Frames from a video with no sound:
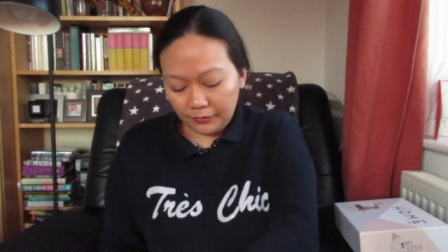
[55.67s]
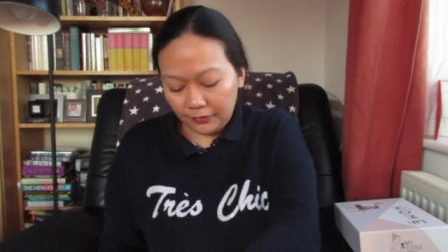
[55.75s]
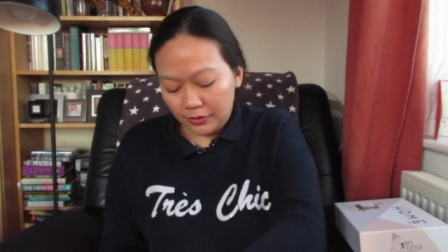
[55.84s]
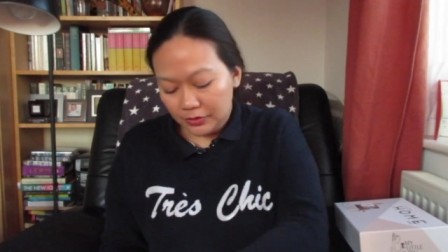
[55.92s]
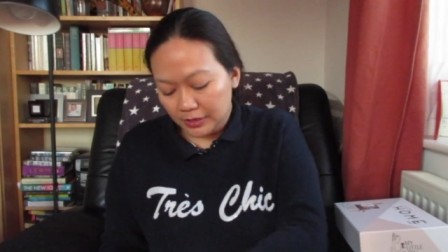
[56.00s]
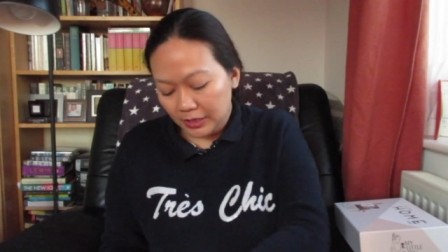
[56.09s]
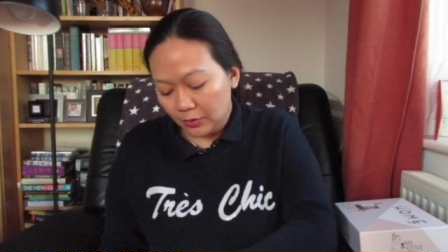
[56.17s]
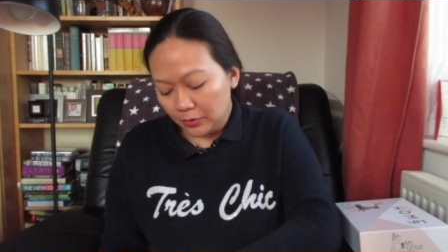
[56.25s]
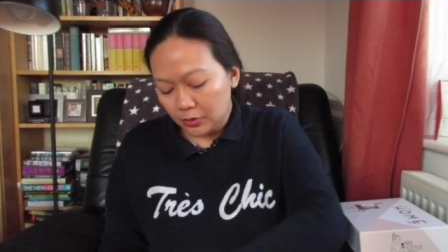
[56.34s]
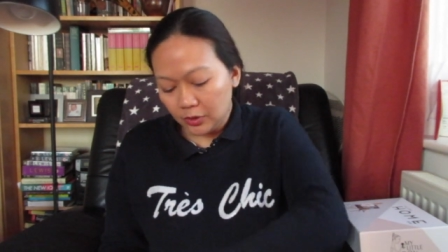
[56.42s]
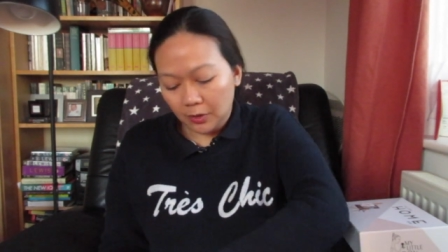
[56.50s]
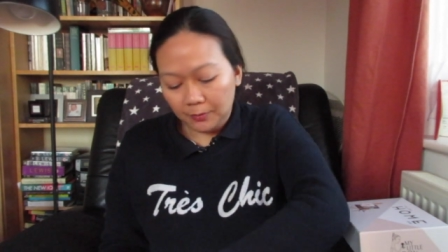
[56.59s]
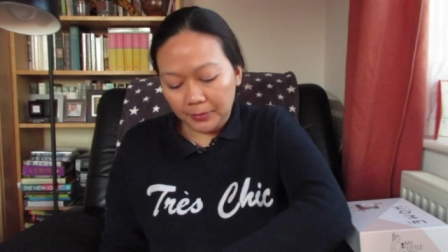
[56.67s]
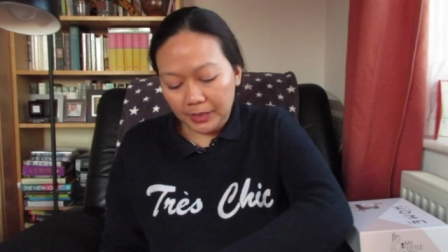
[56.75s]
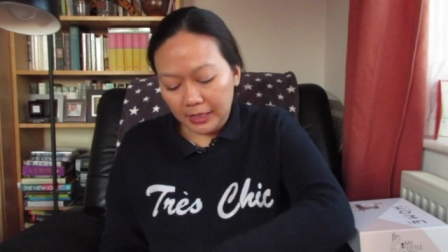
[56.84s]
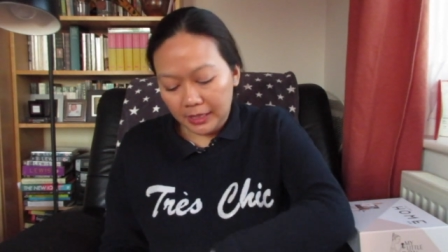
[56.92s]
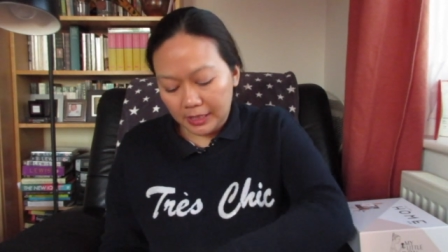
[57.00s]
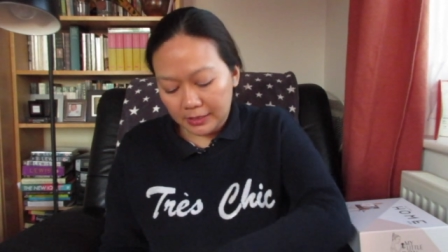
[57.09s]
first thing on top
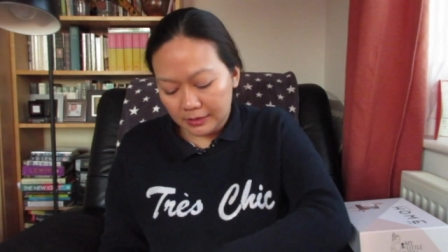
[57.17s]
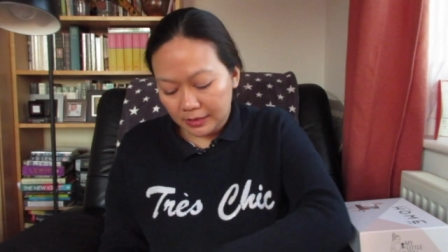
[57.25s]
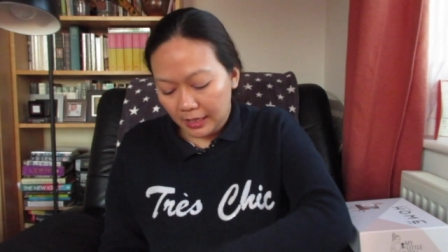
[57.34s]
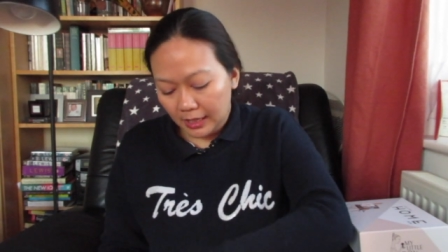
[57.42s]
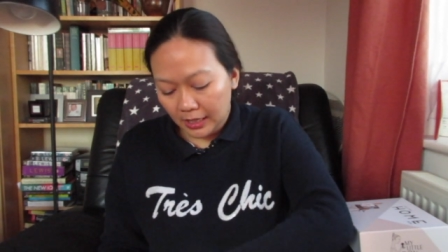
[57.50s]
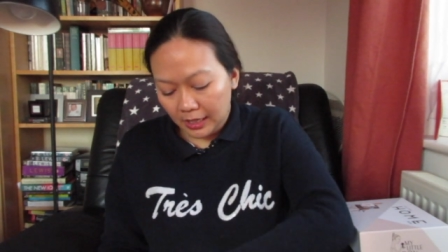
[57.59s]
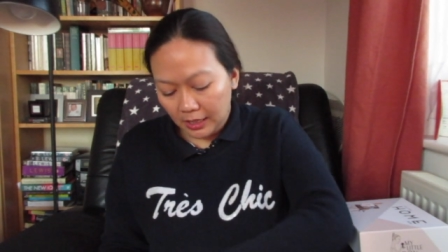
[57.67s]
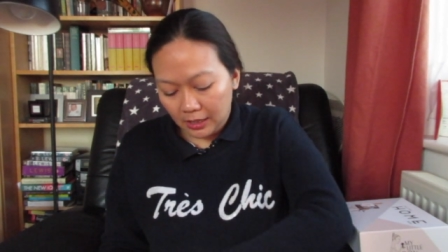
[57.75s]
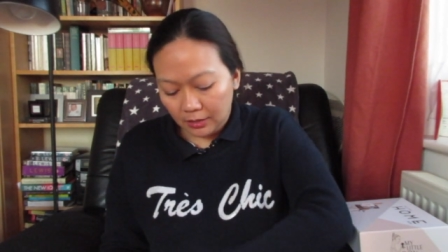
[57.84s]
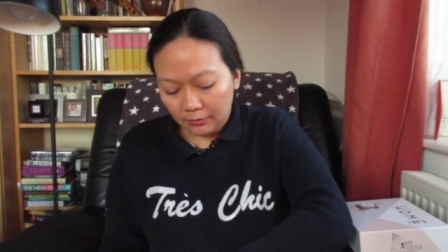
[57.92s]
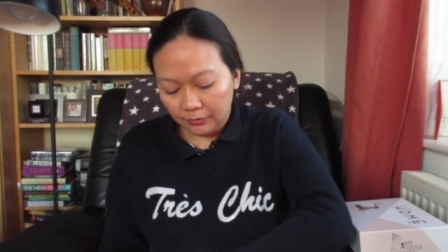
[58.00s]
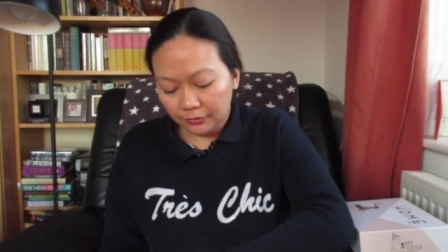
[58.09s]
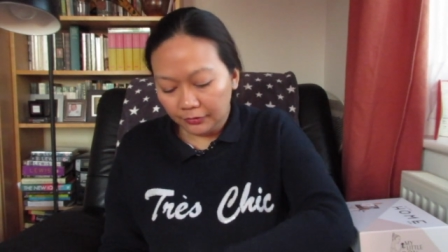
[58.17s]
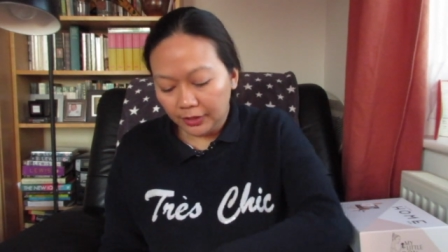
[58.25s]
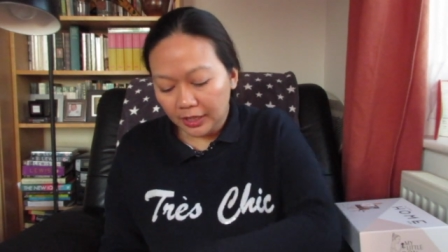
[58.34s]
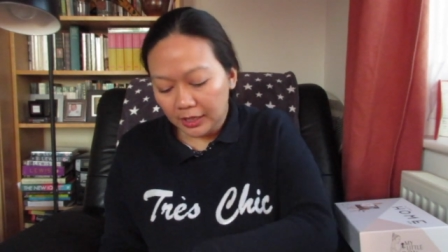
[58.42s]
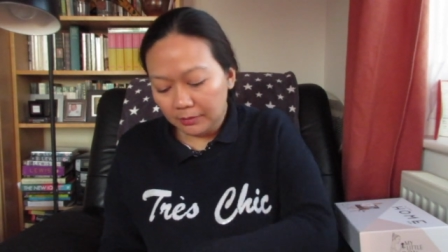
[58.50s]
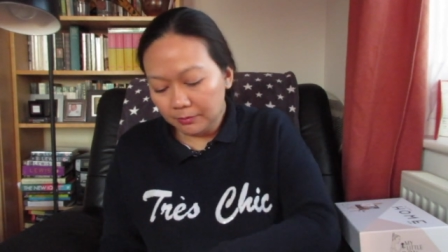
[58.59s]
is a
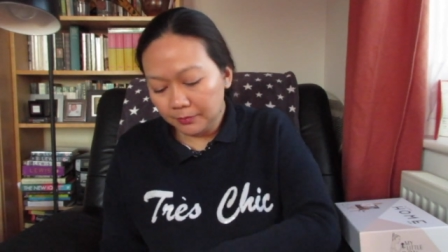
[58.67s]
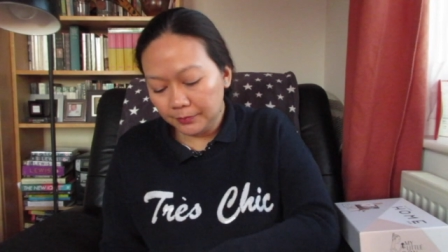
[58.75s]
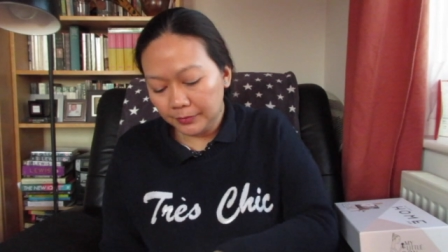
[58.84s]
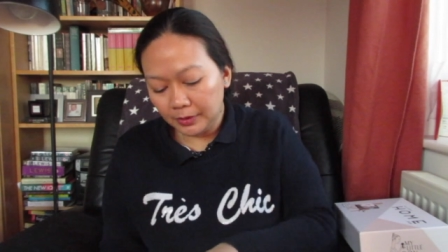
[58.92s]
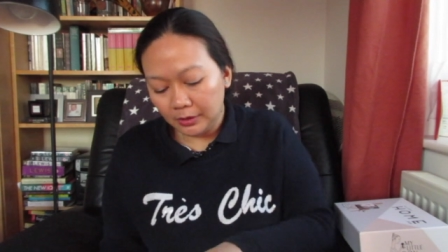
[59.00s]
frame